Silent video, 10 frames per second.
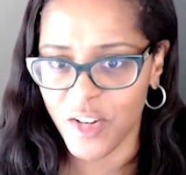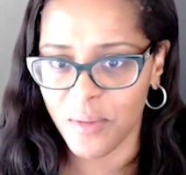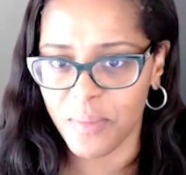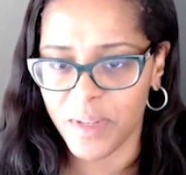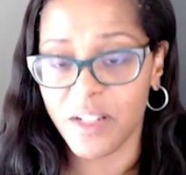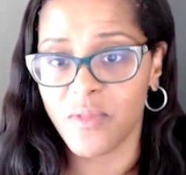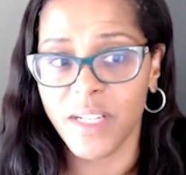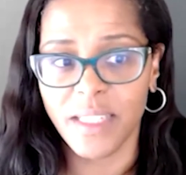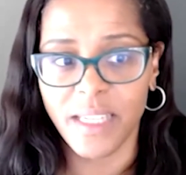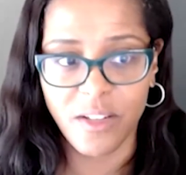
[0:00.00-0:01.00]
term, but it's
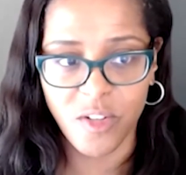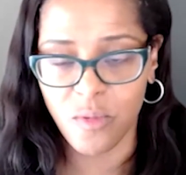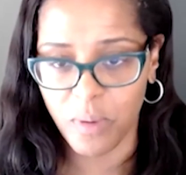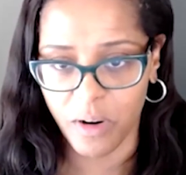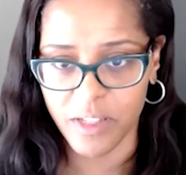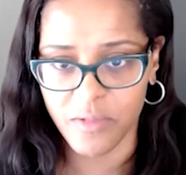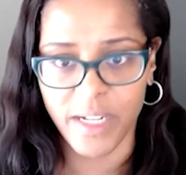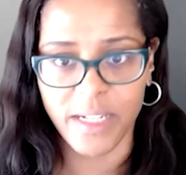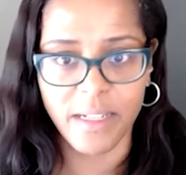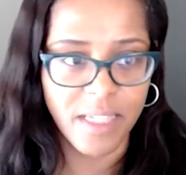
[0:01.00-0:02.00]
really two parts,
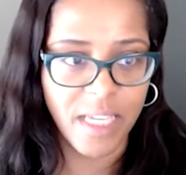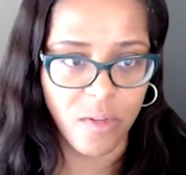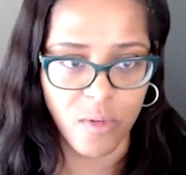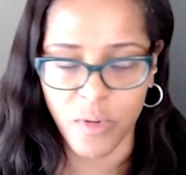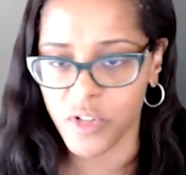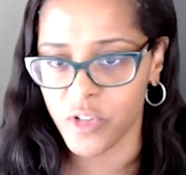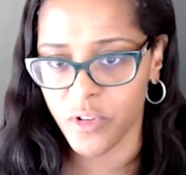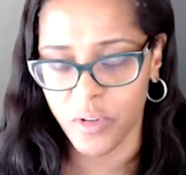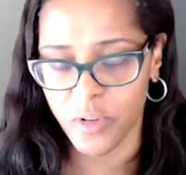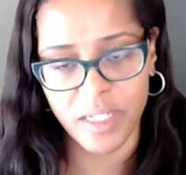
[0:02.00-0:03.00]
right? It's either a
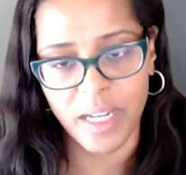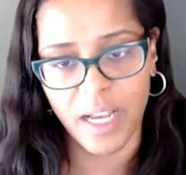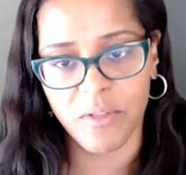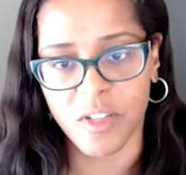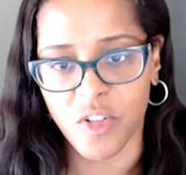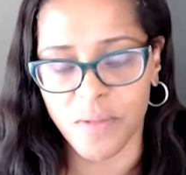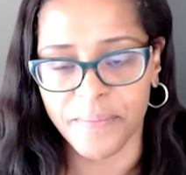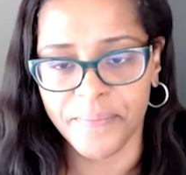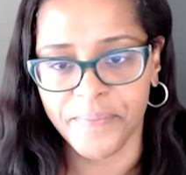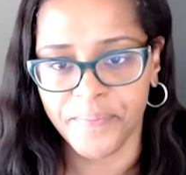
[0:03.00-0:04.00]
merger or it's an
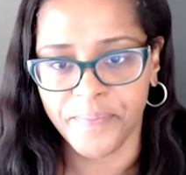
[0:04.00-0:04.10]
acquisition.